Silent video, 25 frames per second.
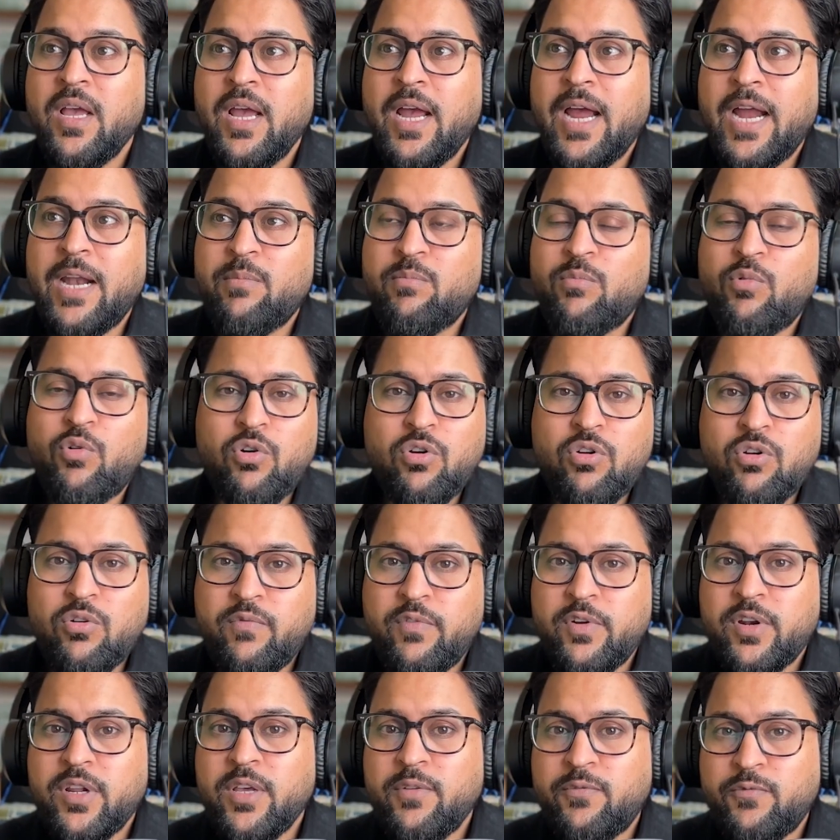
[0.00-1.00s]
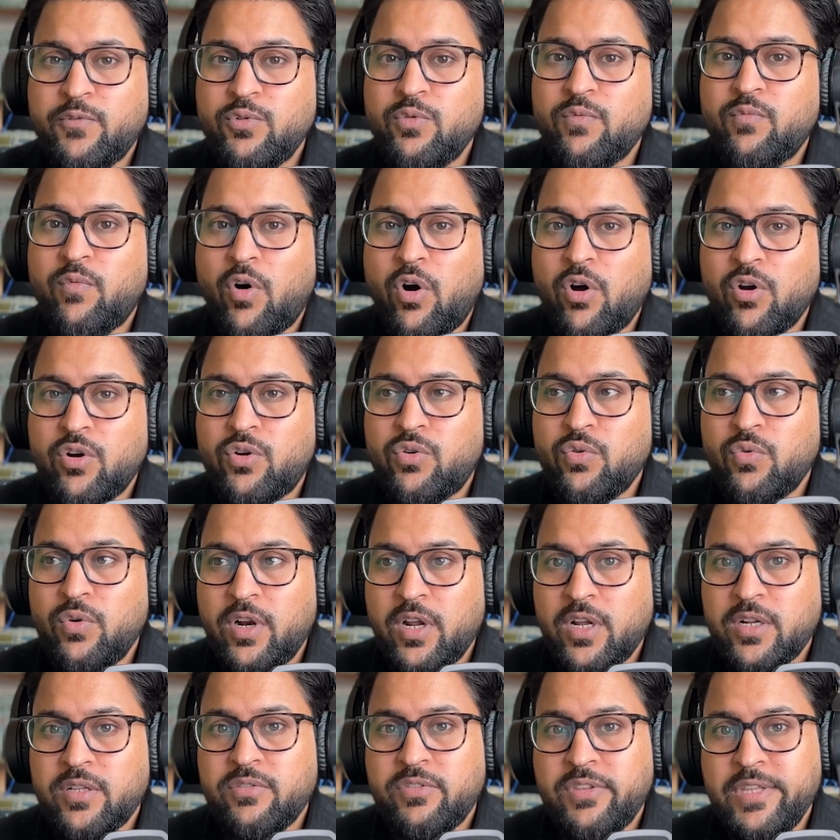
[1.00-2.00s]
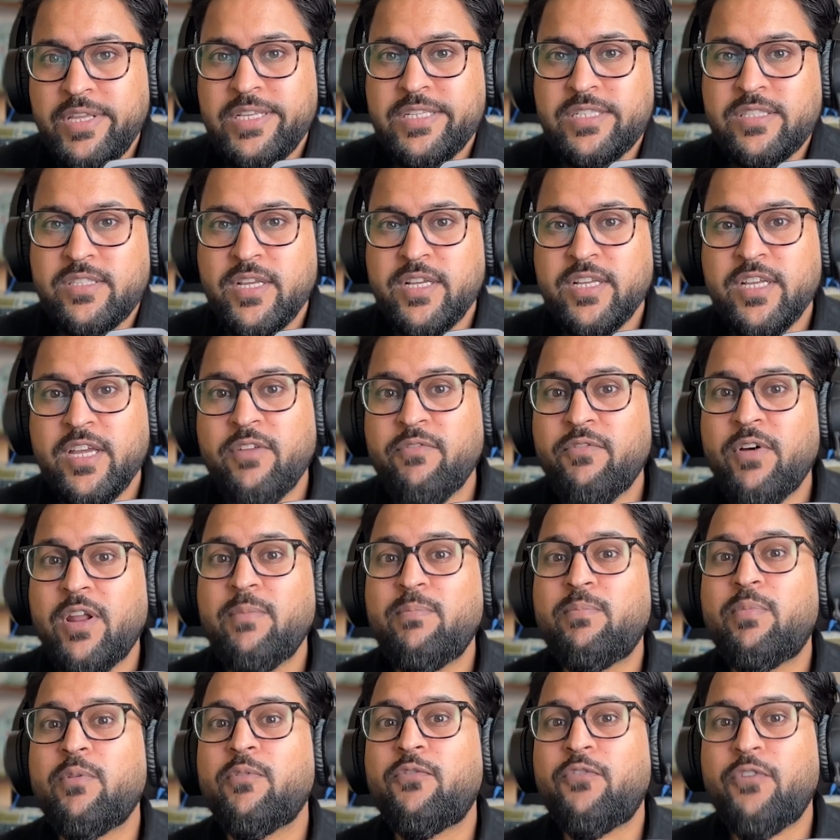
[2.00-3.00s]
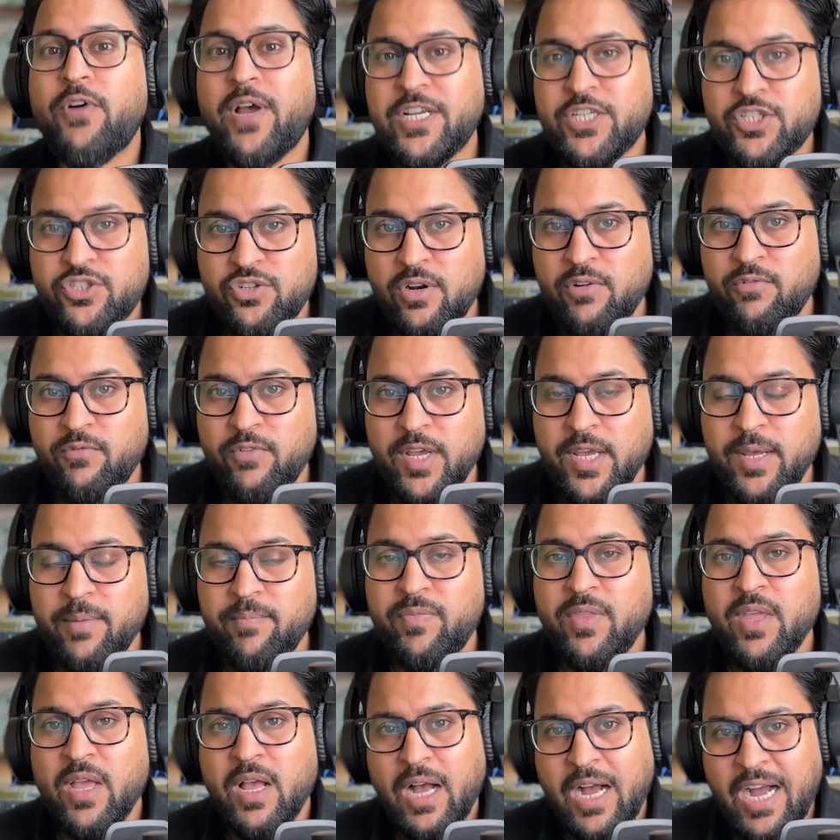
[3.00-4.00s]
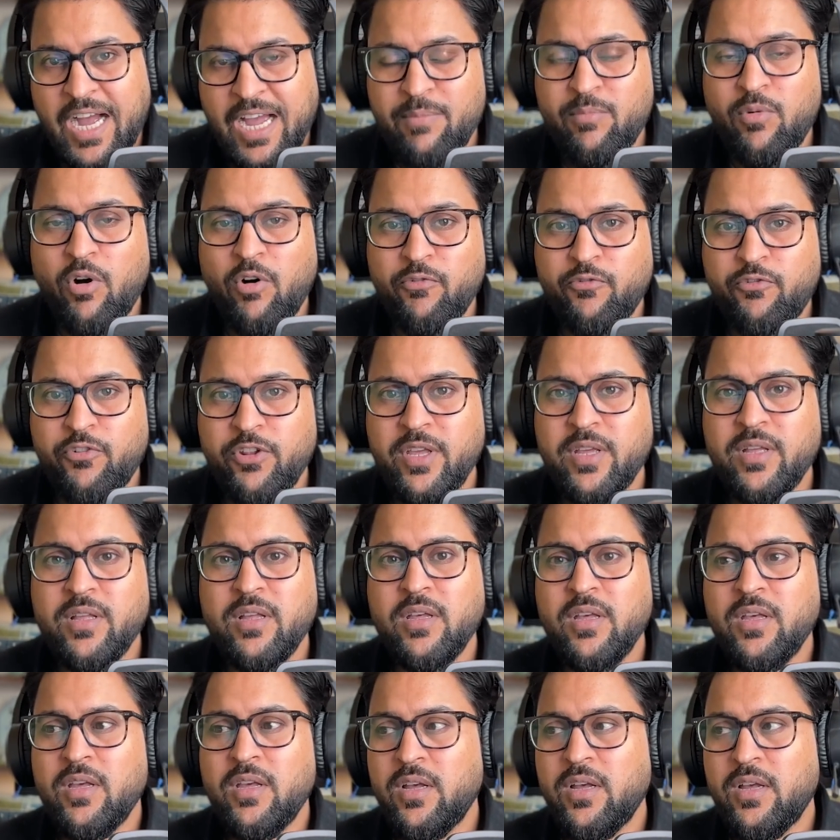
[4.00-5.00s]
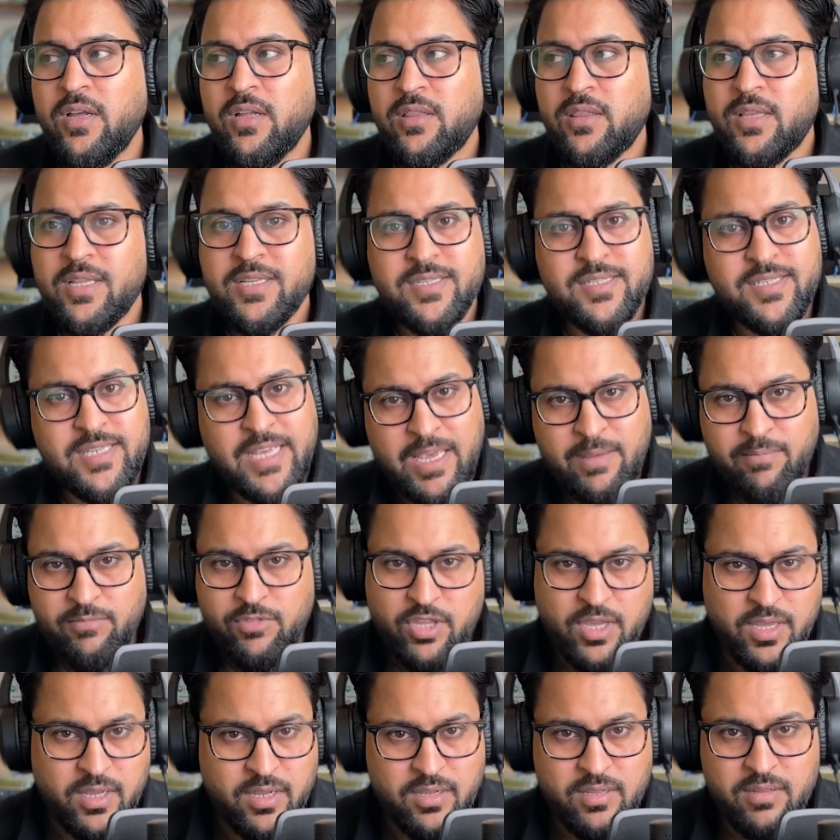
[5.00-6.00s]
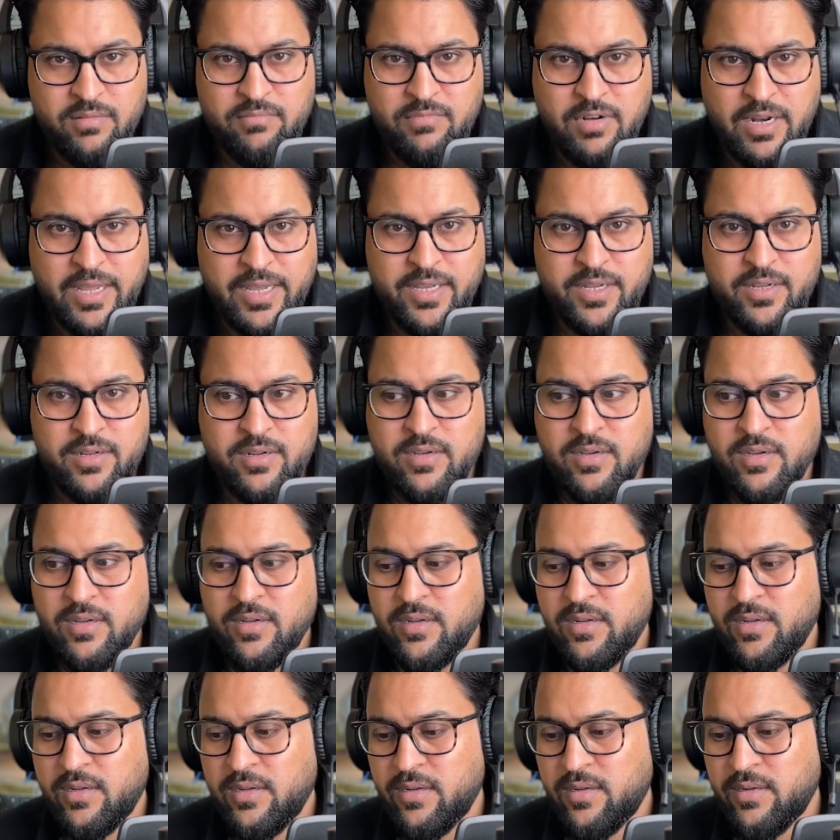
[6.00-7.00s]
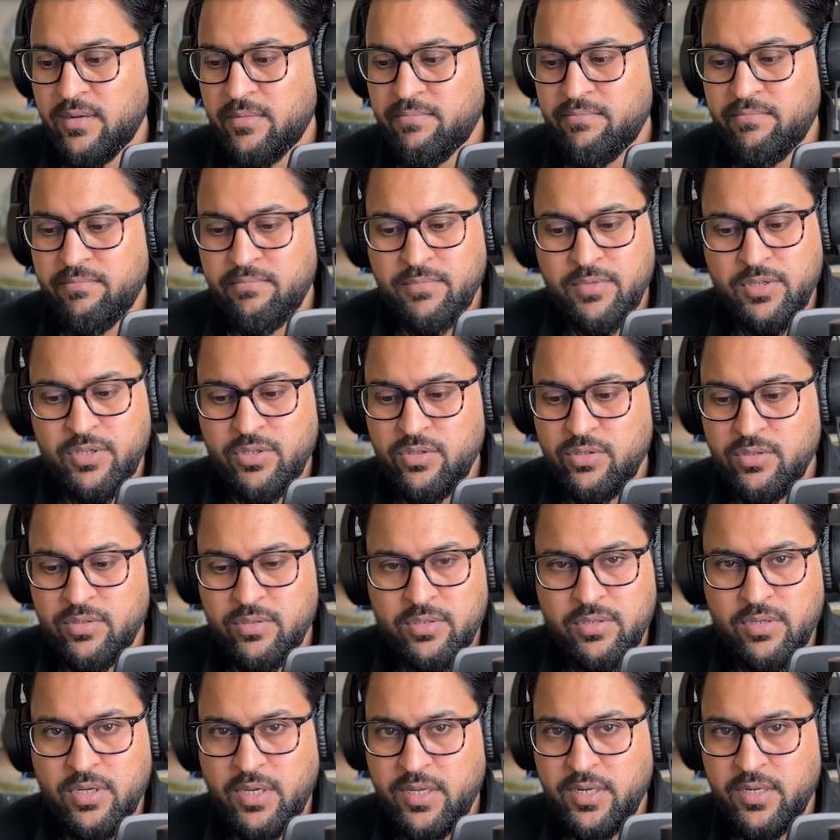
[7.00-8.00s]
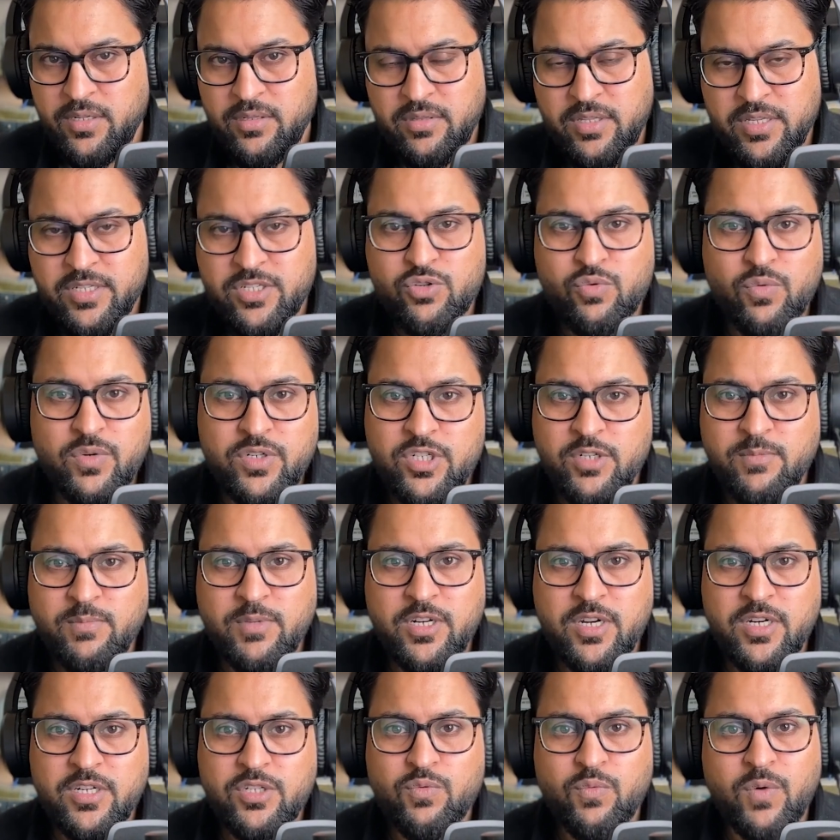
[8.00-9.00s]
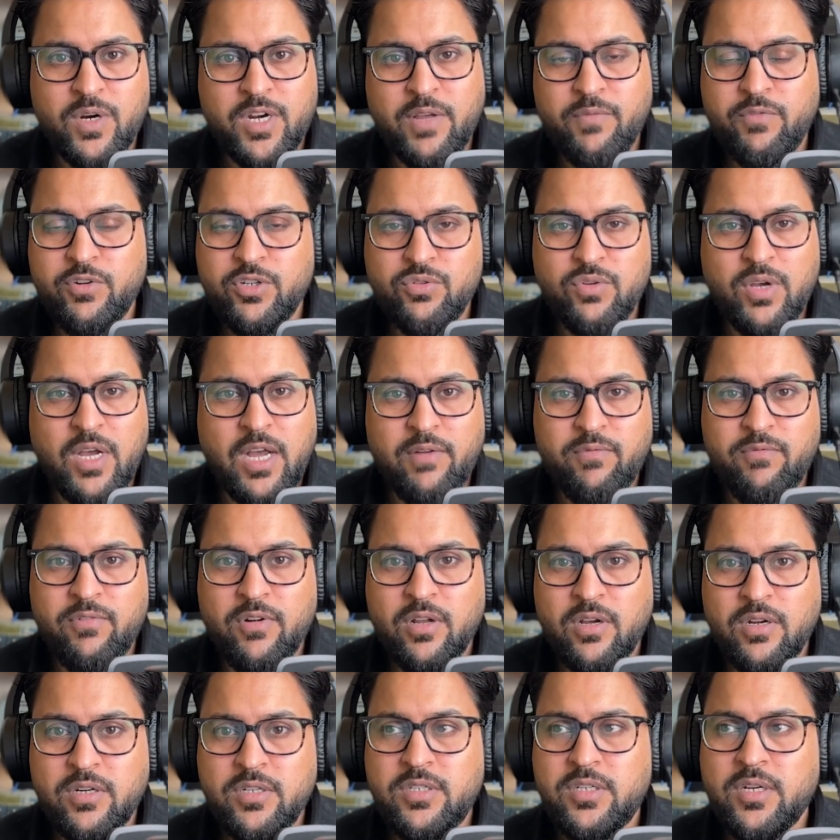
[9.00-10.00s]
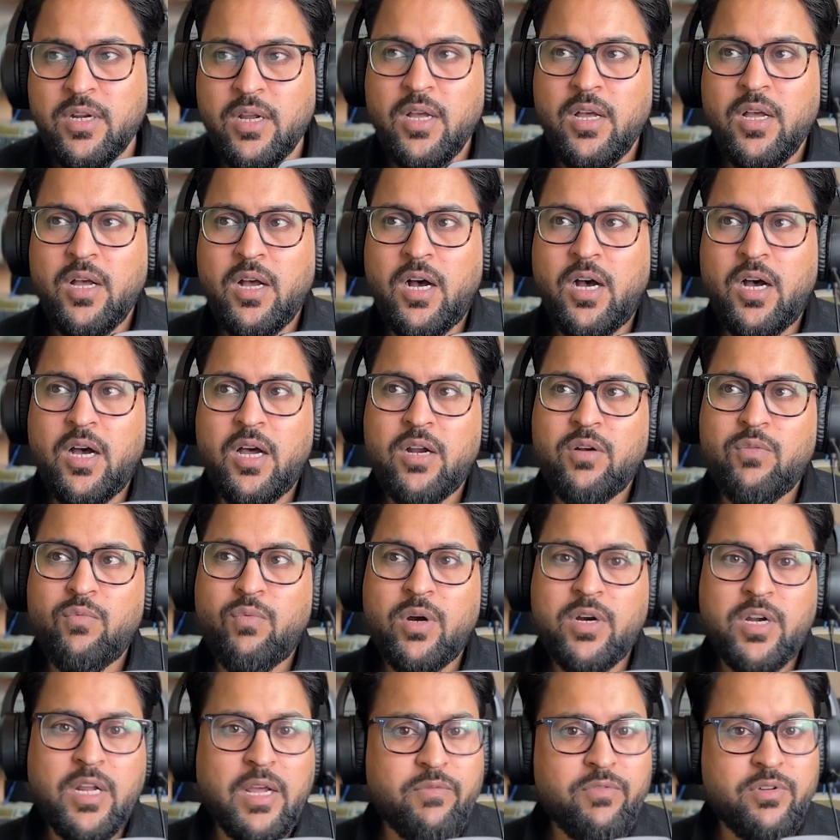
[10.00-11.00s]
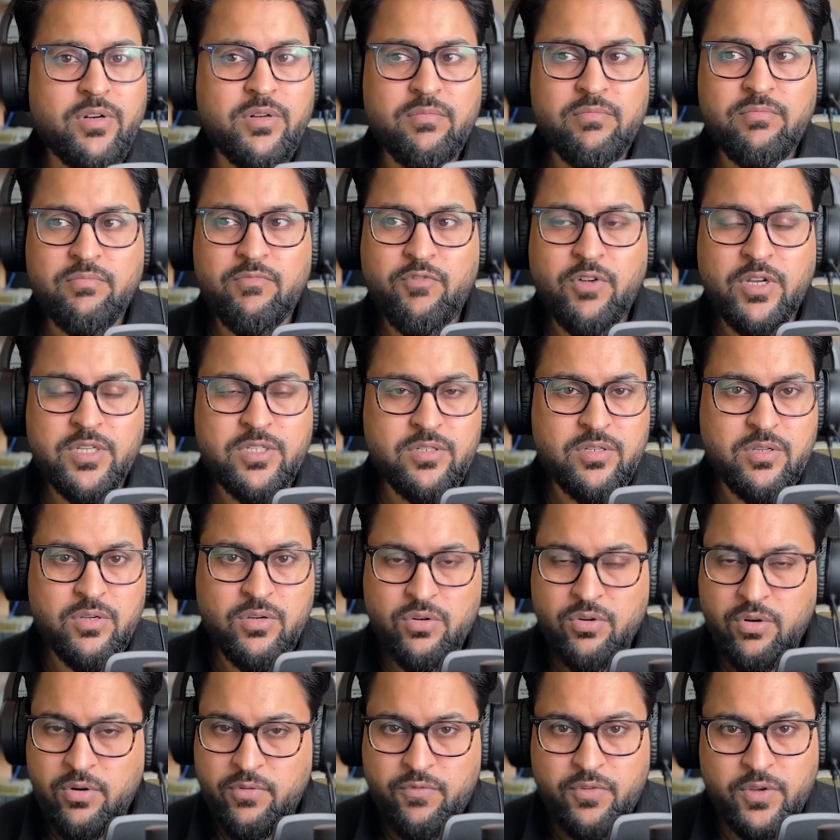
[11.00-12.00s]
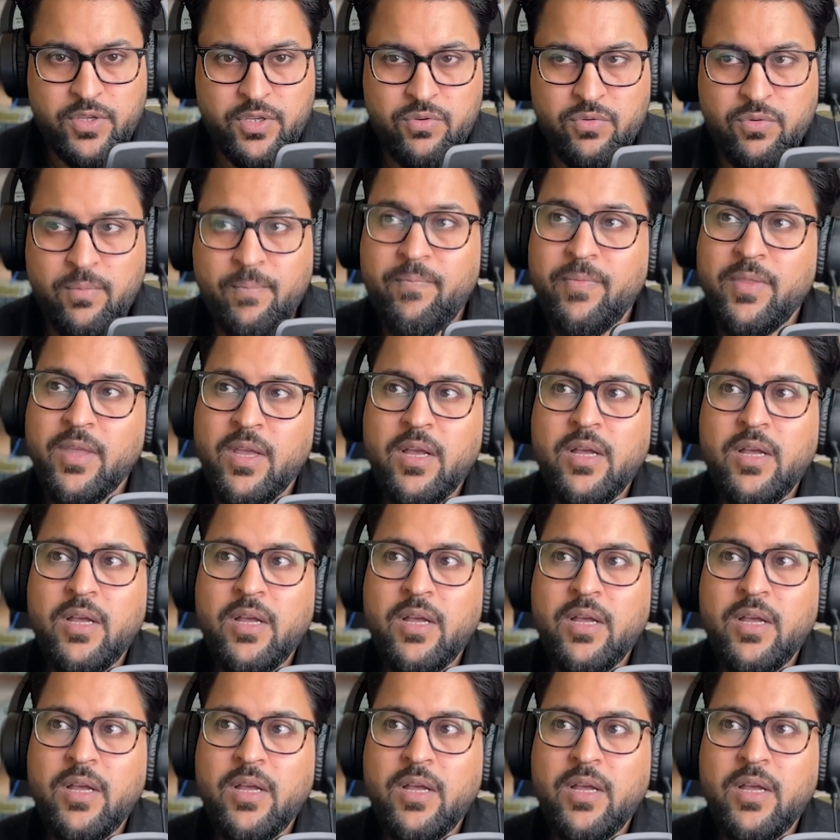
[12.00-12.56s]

And moreover, if you want to learn these things in very professional way, I'm offering the same thing like in this 20 minutes, whatever you have learned or whatever was good for you,